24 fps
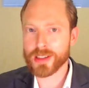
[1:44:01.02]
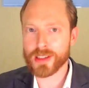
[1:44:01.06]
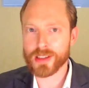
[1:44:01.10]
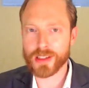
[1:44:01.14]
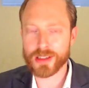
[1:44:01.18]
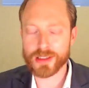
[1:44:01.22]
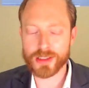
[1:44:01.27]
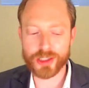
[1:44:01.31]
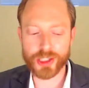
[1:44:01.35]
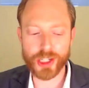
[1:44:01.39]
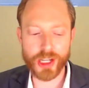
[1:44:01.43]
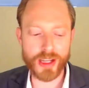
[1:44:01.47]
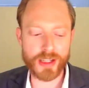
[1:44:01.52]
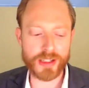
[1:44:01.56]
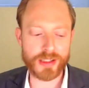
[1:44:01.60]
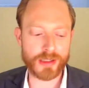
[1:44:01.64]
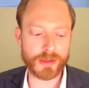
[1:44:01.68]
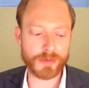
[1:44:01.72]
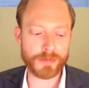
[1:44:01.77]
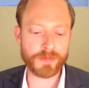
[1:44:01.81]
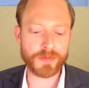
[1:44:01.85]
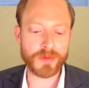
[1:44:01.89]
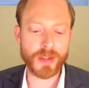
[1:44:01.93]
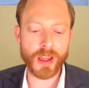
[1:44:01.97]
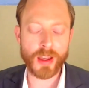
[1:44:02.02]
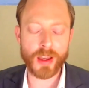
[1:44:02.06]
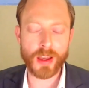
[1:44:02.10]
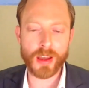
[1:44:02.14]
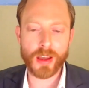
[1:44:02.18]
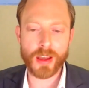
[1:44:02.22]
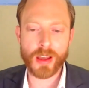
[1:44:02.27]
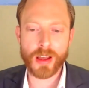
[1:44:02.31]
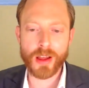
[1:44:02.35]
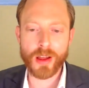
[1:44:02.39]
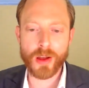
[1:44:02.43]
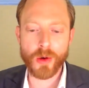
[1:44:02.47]
as Jason,
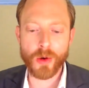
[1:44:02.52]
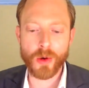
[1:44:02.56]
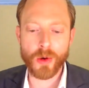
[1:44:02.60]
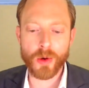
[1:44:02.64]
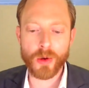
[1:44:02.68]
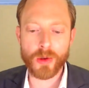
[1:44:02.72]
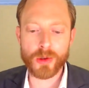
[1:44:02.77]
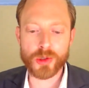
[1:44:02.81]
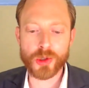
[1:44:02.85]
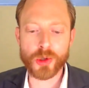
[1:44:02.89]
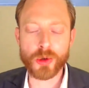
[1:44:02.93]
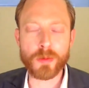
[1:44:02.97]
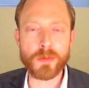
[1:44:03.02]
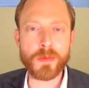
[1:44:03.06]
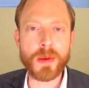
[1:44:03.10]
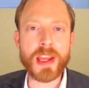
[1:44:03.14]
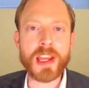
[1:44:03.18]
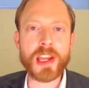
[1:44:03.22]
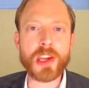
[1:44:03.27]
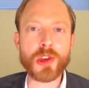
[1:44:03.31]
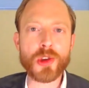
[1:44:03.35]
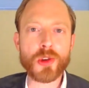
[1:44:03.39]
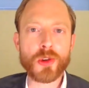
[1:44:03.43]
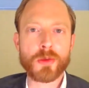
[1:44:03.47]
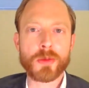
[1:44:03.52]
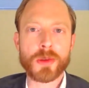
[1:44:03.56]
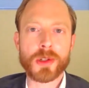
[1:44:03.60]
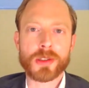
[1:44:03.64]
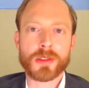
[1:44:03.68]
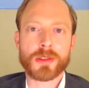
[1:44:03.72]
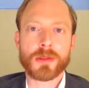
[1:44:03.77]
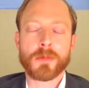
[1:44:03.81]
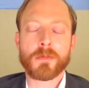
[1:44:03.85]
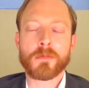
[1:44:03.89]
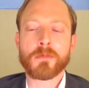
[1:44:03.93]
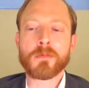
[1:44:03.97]
to be
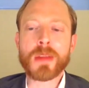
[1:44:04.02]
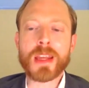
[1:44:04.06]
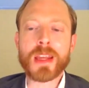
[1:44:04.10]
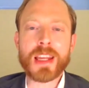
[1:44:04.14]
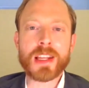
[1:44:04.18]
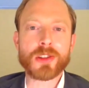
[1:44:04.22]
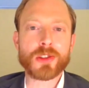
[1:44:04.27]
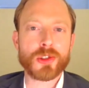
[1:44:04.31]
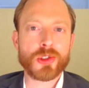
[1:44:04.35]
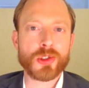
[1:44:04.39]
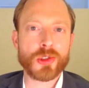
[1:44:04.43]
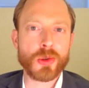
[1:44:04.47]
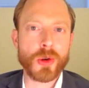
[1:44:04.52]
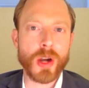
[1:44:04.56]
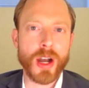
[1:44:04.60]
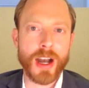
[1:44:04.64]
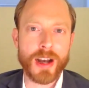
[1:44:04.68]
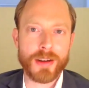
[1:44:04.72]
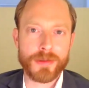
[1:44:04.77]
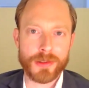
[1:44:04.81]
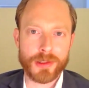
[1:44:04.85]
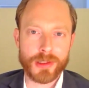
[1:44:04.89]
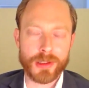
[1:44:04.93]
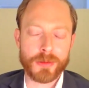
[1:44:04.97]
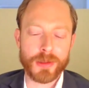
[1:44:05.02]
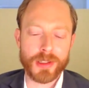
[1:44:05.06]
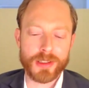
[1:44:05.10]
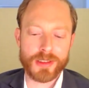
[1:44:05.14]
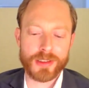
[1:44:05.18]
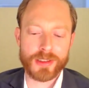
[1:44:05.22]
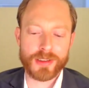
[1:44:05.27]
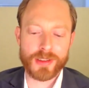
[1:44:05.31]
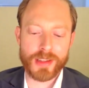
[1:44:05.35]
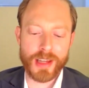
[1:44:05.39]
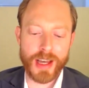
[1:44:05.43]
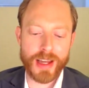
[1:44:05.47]
human means to have
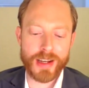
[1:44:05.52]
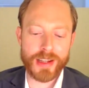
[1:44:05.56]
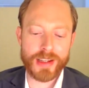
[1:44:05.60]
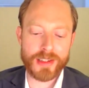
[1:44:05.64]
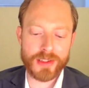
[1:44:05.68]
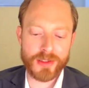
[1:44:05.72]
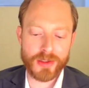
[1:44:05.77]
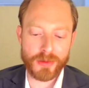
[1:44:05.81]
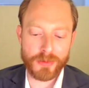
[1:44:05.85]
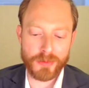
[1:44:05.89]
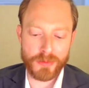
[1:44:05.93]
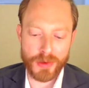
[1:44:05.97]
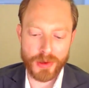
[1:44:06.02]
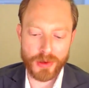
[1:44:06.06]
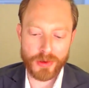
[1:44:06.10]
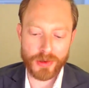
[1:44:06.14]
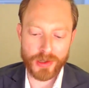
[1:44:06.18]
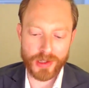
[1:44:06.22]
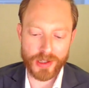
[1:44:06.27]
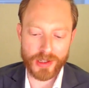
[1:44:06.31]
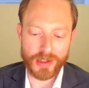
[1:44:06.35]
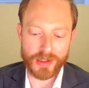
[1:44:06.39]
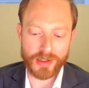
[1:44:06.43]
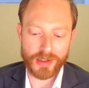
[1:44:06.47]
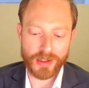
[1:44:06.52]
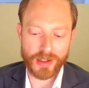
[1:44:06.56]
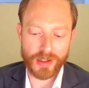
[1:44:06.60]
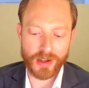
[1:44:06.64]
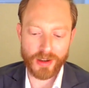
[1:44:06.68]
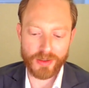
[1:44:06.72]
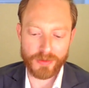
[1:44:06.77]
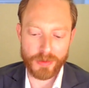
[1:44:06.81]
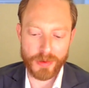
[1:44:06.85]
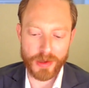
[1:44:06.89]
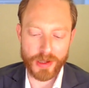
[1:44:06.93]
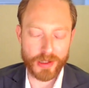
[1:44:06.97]
limits. That is the beauty
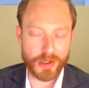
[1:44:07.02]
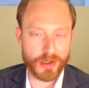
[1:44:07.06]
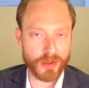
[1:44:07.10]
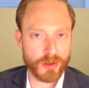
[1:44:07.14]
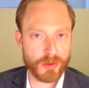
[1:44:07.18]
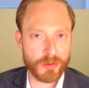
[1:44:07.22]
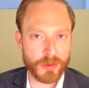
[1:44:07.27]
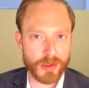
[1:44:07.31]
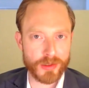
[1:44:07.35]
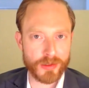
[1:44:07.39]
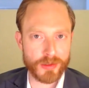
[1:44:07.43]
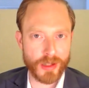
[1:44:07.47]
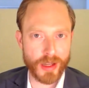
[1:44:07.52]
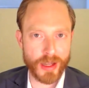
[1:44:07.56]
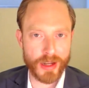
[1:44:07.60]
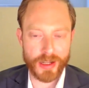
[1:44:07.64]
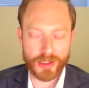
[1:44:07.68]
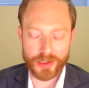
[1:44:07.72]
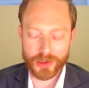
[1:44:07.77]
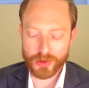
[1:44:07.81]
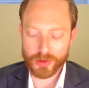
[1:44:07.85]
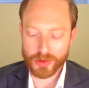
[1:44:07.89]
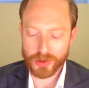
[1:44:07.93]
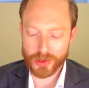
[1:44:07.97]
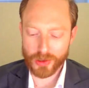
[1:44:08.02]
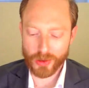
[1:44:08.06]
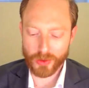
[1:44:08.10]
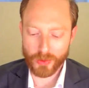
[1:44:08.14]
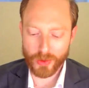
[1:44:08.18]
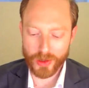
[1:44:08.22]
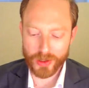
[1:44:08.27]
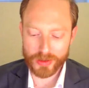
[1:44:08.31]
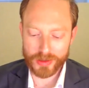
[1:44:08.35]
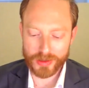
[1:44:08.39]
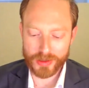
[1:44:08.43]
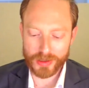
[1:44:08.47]
of being human. And as you so
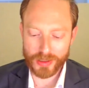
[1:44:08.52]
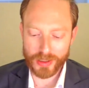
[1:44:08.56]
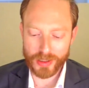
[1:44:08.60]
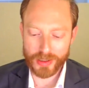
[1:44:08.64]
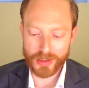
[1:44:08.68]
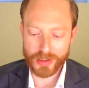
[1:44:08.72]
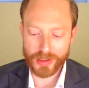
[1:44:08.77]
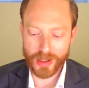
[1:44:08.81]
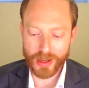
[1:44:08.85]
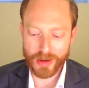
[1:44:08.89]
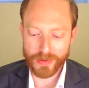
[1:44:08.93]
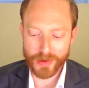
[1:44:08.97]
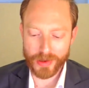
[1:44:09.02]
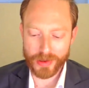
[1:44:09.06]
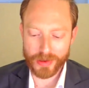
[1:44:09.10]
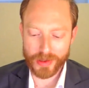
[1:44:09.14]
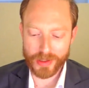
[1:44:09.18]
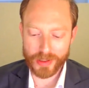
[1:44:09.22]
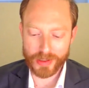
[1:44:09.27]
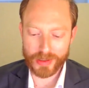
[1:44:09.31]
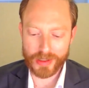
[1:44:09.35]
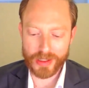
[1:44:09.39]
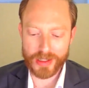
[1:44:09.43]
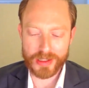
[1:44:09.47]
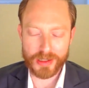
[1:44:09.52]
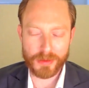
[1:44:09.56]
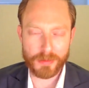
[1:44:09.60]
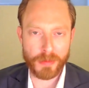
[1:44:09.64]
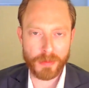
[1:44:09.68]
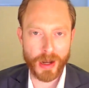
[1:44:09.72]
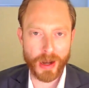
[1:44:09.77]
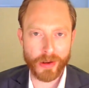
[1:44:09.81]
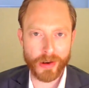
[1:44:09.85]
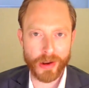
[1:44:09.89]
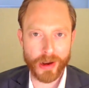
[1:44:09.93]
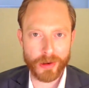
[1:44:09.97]
well said, everything is
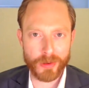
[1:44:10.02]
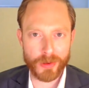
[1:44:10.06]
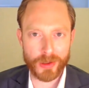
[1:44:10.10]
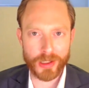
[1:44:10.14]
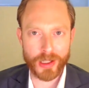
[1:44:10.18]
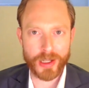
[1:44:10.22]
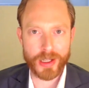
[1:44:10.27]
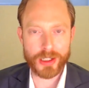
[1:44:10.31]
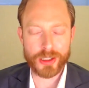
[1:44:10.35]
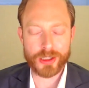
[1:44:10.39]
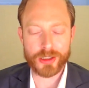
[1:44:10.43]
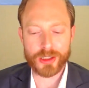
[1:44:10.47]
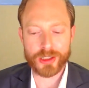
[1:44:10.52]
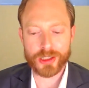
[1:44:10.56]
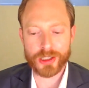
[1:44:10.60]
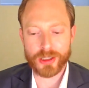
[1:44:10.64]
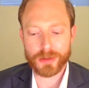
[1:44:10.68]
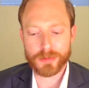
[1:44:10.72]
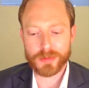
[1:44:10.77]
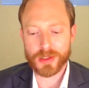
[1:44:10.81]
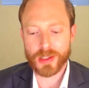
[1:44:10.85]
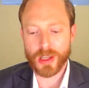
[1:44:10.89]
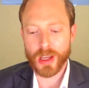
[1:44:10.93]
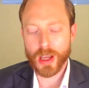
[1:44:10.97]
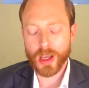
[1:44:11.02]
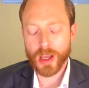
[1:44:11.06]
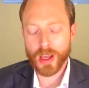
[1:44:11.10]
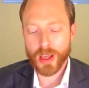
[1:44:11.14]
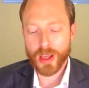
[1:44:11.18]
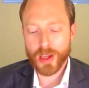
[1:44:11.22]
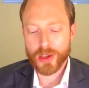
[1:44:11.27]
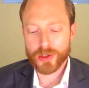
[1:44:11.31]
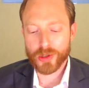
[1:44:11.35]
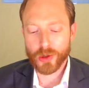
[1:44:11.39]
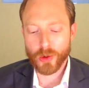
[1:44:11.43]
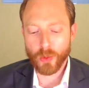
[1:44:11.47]
about our relationships.
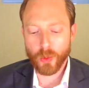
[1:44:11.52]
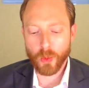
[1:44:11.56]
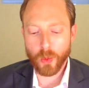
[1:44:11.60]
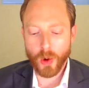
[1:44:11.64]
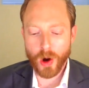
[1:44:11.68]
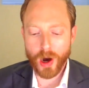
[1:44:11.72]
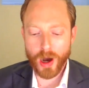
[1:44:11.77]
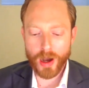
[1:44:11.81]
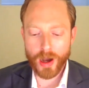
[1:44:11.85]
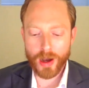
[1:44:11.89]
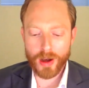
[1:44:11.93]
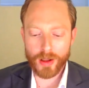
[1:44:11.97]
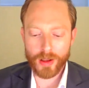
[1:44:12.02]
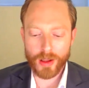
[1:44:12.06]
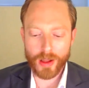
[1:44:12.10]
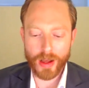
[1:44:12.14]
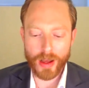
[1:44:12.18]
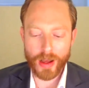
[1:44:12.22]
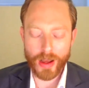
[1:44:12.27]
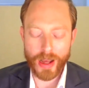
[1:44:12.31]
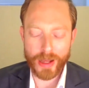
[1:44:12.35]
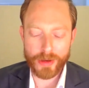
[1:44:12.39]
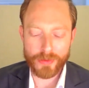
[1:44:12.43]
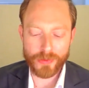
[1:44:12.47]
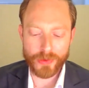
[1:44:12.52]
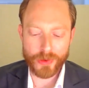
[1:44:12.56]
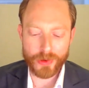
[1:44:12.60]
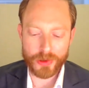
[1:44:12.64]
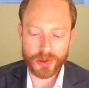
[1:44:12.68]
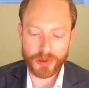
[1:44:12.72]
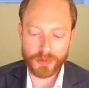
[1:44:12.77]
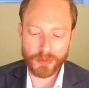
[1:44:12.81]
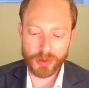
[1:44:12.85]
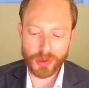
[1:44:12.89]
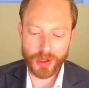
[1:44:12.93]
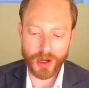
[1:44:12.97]
So while at
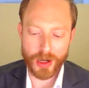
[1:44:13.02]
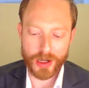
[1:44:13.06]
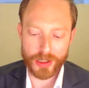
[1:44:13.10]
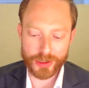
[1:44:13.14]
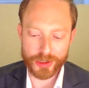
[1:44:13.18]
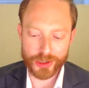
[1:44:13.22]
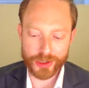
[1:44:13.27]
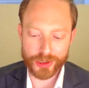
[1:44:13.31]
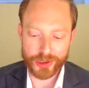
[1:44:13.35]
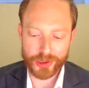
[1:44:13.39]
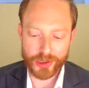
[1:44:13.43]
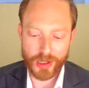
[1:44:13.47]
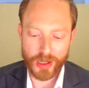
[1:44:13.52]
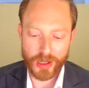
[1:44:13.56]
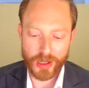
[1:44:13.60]
first blush,